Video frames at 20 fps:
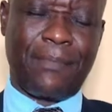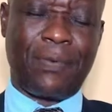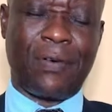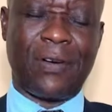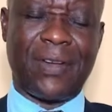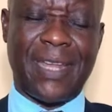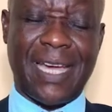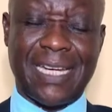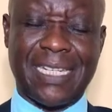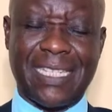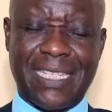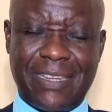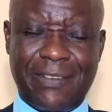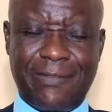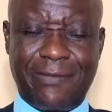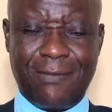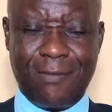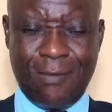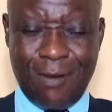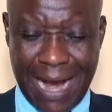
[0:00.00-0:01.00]

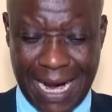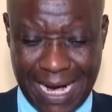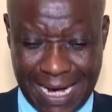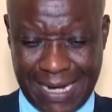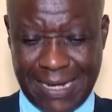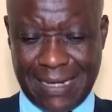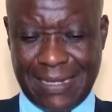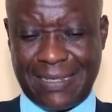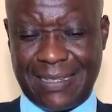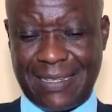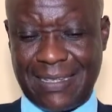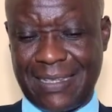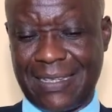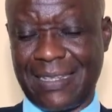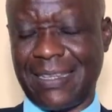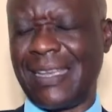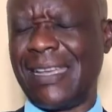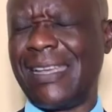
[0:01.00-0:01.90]
productive workers